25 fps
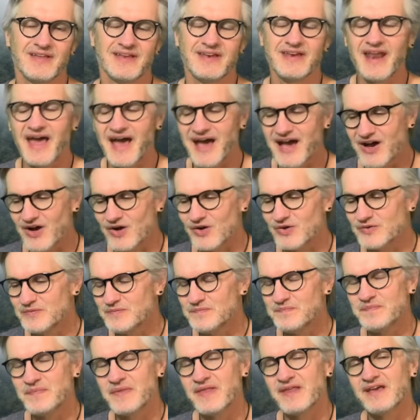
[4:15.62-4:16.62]

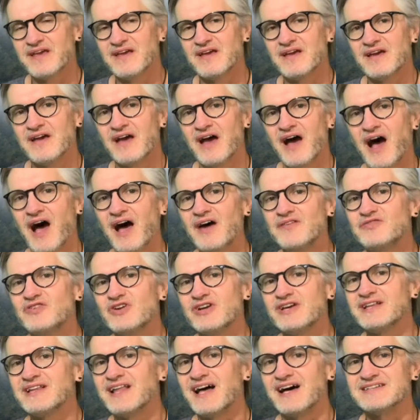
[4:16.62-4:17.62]
Now, I've
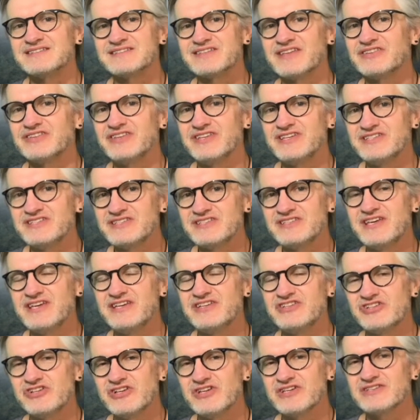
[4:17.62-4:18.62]
realized that these
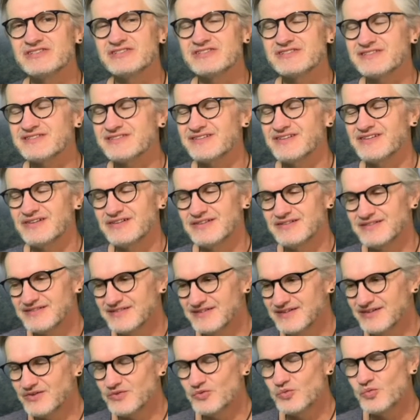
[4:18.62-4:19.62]
teachings
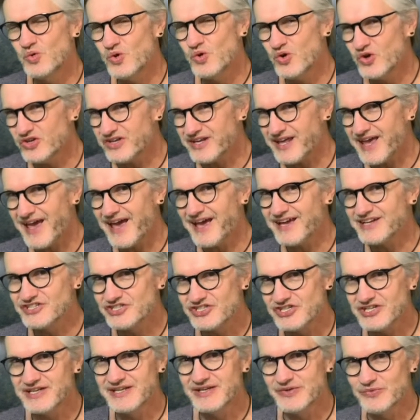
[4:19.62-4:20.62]
weren't
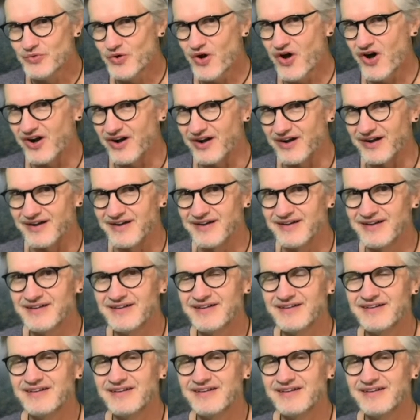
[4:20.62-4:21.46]
actually wrong.